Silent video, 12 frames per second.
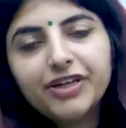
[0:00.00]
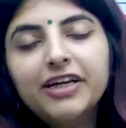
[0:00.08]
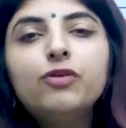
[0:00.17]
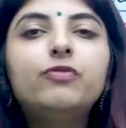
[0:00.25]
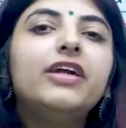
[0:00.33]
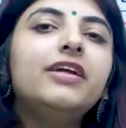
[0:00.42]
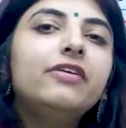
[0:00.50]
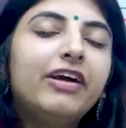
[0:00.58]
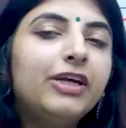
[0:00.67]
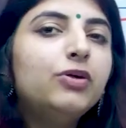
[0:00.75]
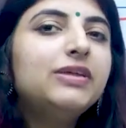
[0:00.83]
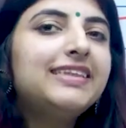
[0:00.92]
And you, when,
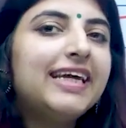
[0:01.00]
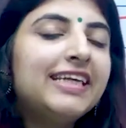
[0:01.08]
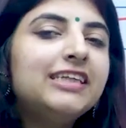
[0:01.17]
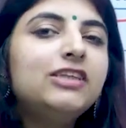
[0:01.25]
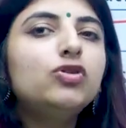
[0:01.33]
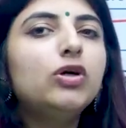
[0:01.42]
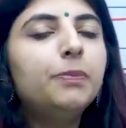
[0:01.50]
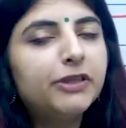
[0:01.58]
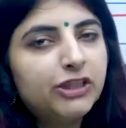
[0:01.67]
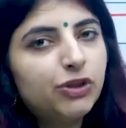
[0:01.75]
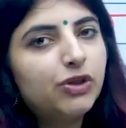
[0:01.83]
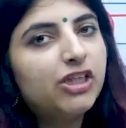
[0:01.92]
when you send it to a
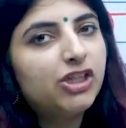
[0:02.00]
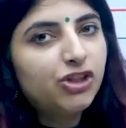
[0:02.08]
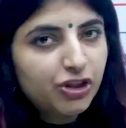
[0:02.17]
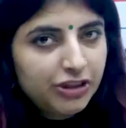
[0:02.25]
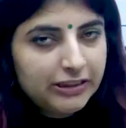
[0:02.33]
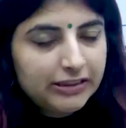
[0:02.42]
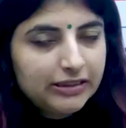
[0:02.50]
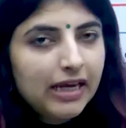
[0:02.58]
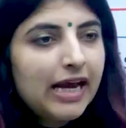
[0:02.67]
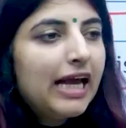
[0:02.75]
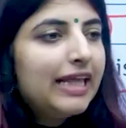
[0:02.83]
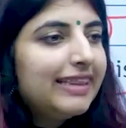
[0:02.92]
particular journal,
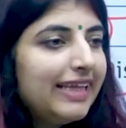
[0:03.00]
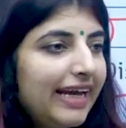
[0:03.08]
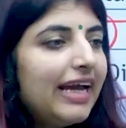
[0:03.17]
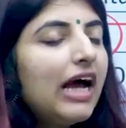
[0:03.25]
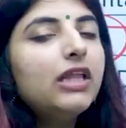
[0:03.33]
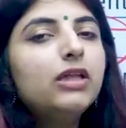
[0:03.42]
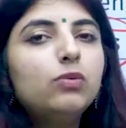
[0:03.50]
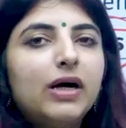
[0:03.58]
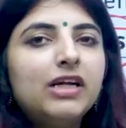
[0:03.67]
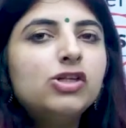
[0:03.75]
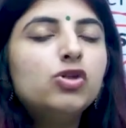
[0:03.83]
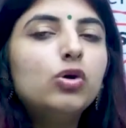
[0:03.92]
they are the
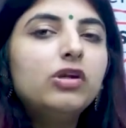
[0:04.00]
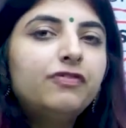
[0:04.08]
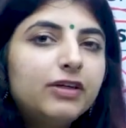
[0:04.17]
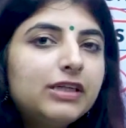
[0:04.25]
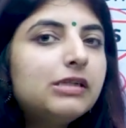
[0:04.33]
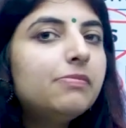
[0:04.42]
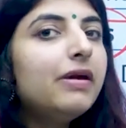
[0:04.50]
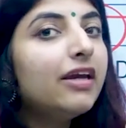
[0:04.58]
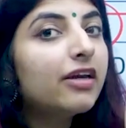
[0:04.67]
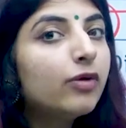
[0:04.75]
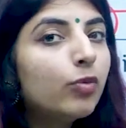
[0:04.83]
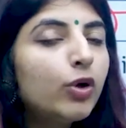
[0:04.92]
ones who will first be
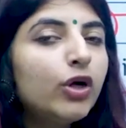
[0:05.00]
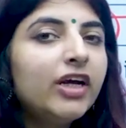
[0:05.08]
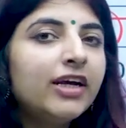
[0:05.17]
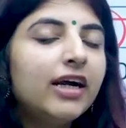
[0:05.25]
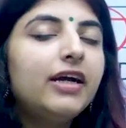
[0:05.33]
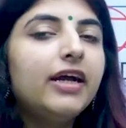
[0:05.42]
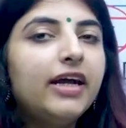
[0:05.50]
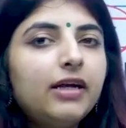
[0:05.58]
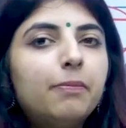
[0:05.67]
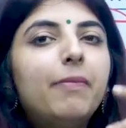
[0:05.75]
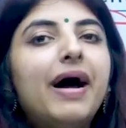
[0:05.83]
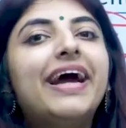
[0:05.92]
reviewing it
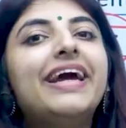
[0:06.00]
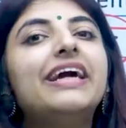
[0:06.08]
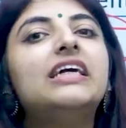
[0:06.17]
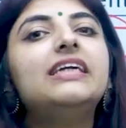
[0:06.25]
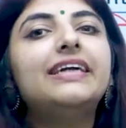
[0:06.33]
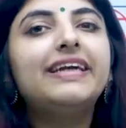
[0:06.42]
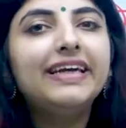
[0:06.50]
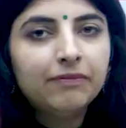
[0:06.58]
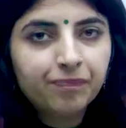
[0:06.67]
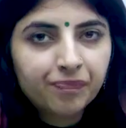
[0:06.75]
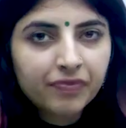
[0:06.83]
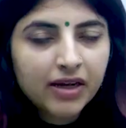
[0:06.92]
by a team
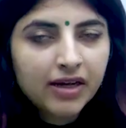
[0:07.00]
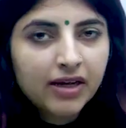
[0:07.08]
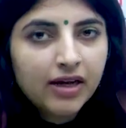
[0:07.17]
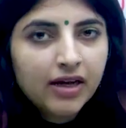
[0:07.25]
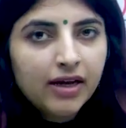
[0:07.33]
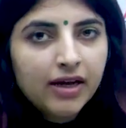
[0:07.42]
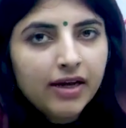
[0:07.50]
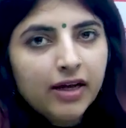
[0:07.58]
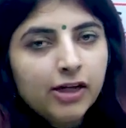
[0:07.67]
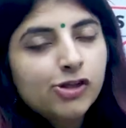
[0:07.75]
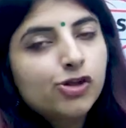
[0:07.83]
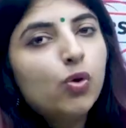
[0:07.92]

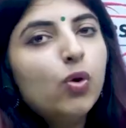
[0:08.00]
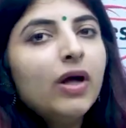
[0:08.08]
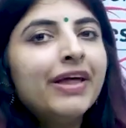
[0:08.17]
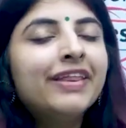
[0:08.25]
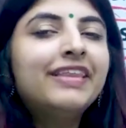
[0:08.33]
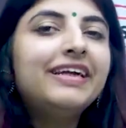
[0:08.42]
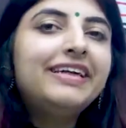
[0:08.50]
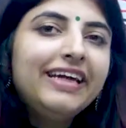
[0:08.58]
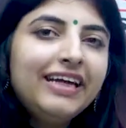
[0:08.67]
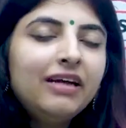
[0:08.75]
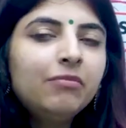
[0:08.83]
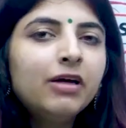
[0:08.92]
so the
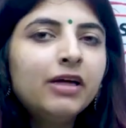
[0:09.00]
team,